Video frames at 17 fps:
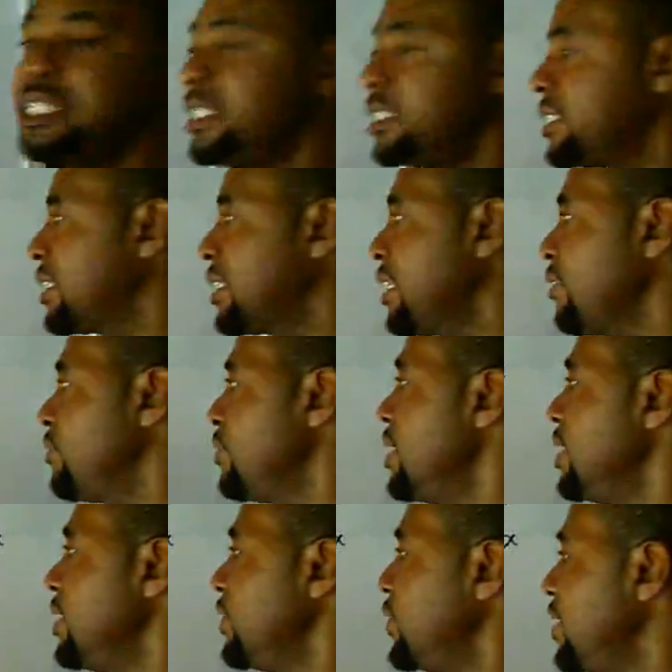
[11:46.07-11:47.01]
itself.
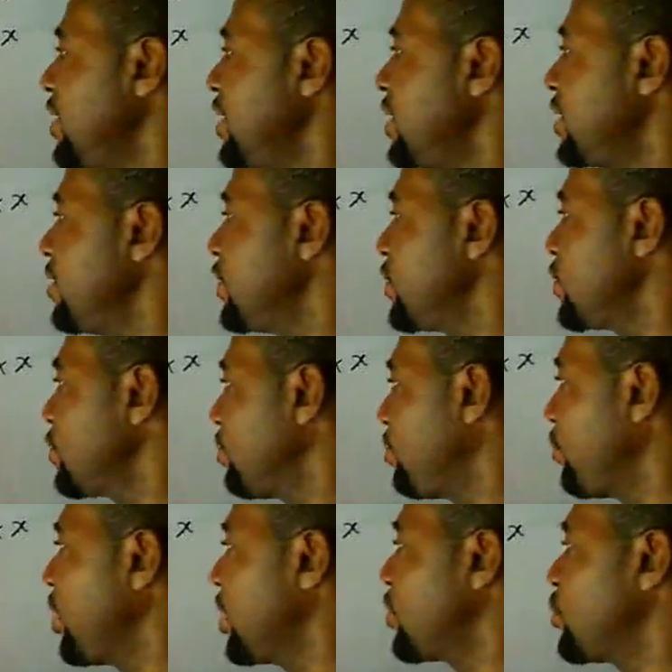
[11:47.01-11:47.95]
6 raised to
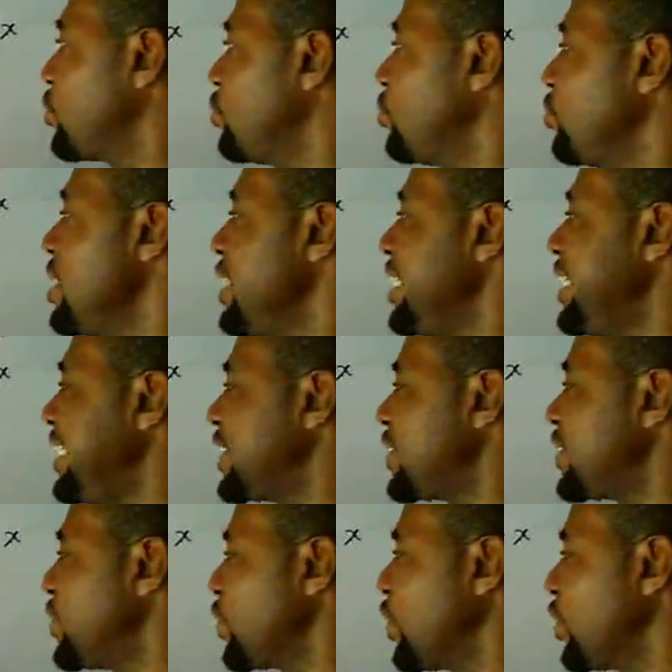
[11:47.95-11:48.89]
power 2
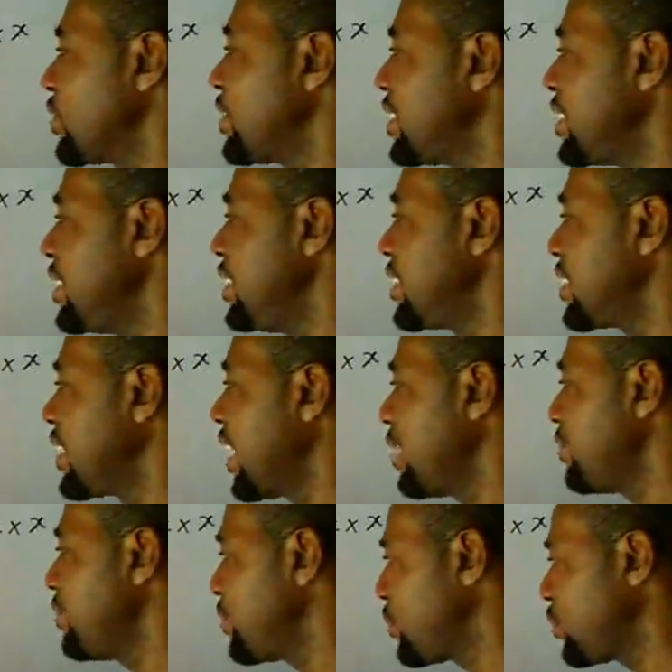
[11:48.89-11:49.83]
is not 6
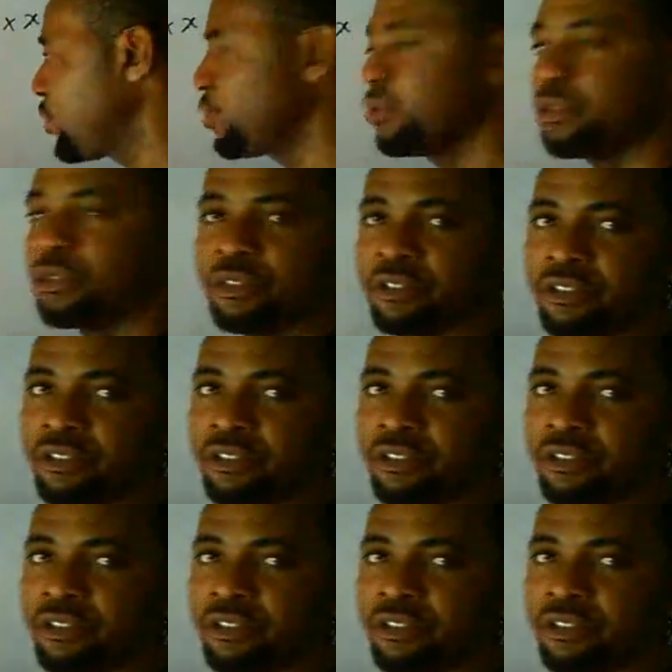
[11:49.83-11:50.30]
times 2,